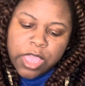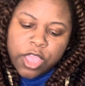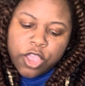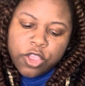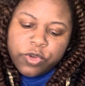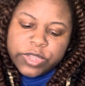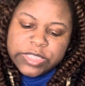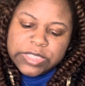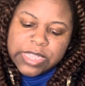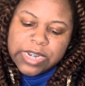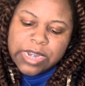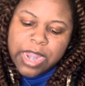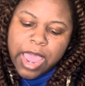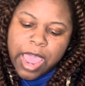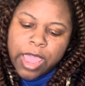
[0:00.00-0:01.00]
Kristen
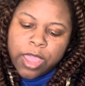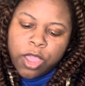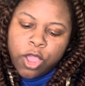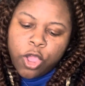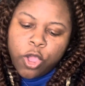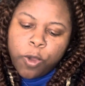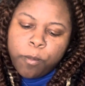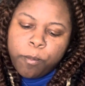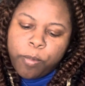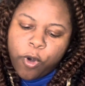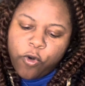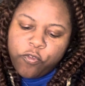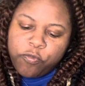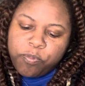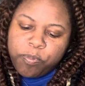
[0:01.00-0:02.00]
and I
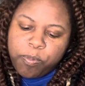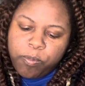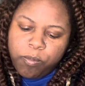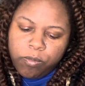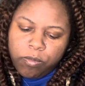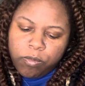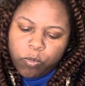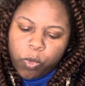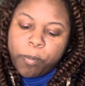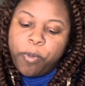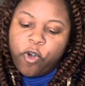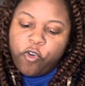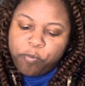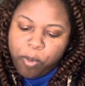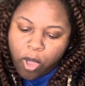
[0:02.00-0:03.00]
were
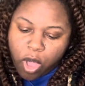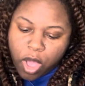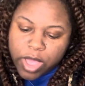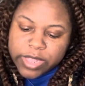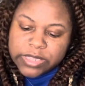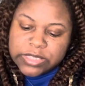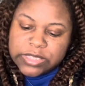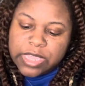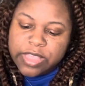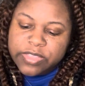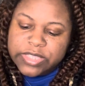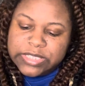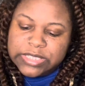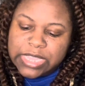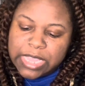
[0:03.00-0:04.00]
both pawns in
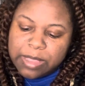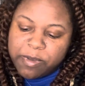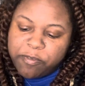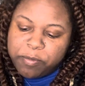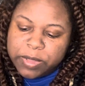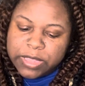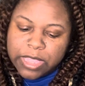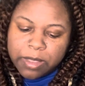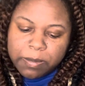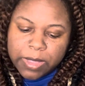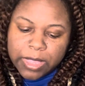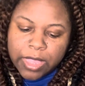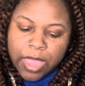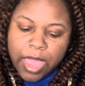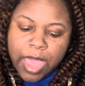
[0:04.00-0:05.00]
the scheme of
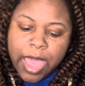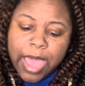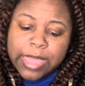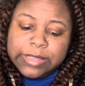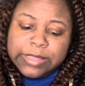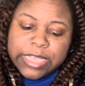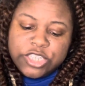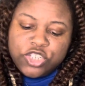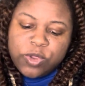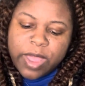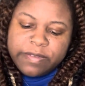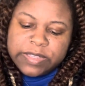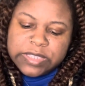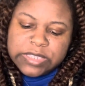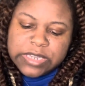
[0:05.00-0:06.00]
polygamy. Unless you
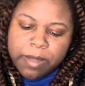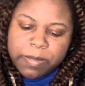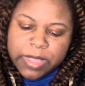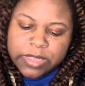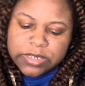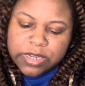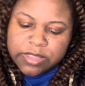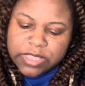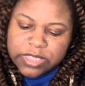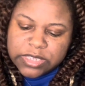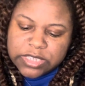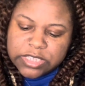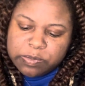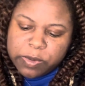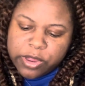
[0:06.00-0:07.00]
have stomached this
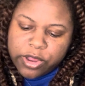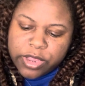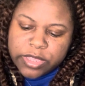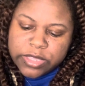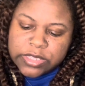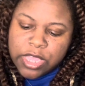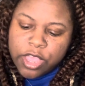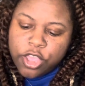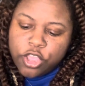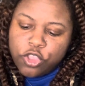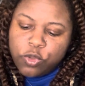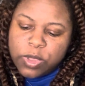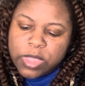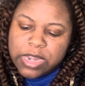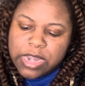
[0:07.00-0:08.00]
experience,
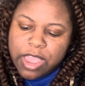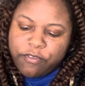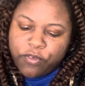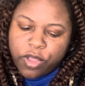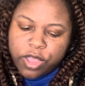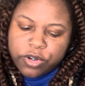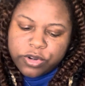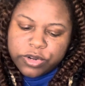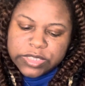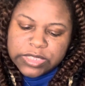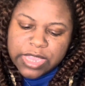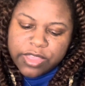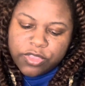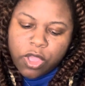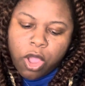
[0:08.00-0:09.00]
you can never
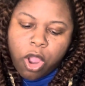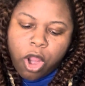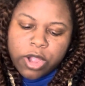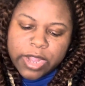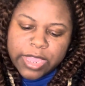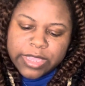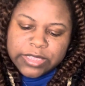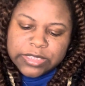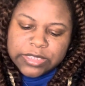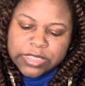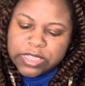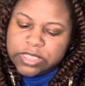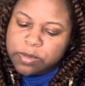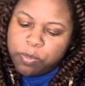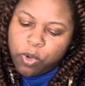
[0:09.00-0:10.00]
understand the heartaches,
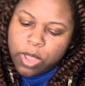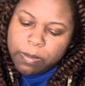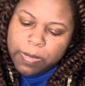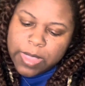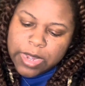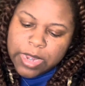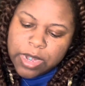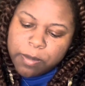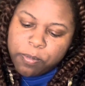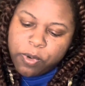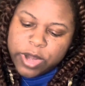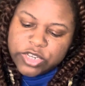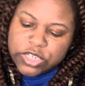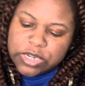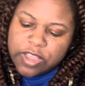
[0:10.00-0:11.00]
disappointment, and
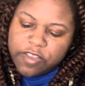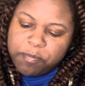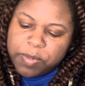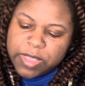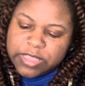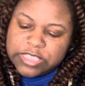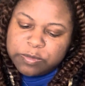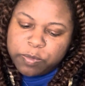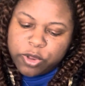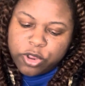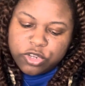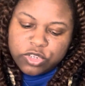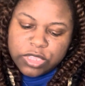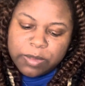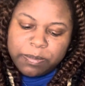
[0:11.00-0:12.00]
oppression of being
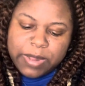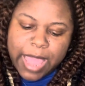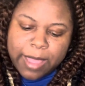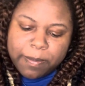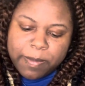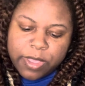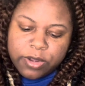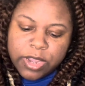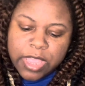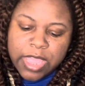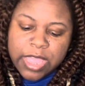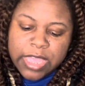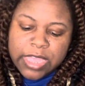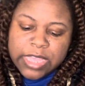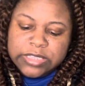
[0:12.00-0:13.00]
spiritually blackmailed
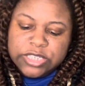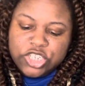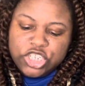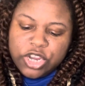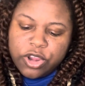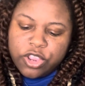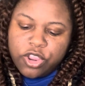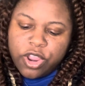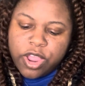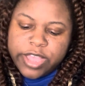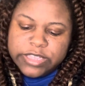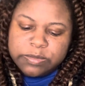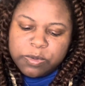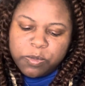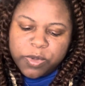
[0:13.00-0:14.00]
into sharing your
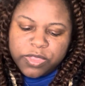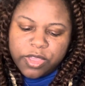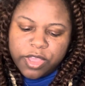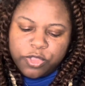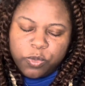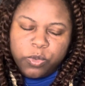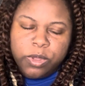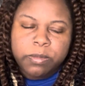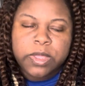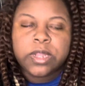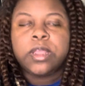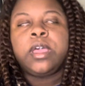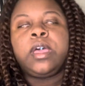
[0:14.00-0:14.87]
husband with other women.